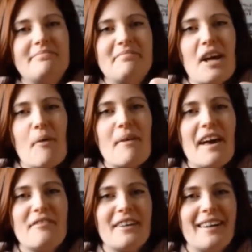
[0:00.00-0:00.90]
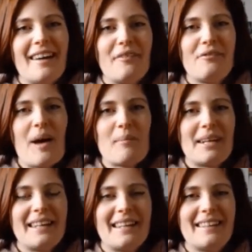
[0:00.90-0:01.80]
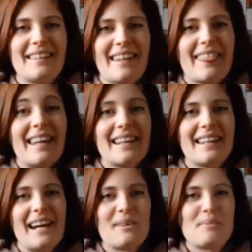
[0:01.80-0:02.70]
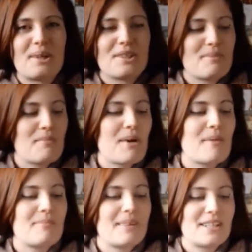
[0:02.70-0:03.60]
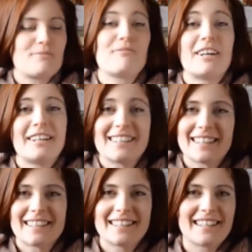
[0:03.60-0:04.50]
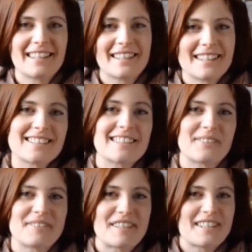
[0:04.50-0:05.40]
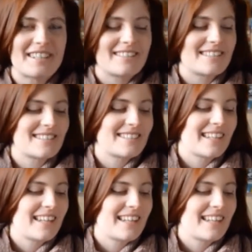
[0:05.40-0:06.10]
a bit of a family thing now because my mum has written in it and I can see all of her notes.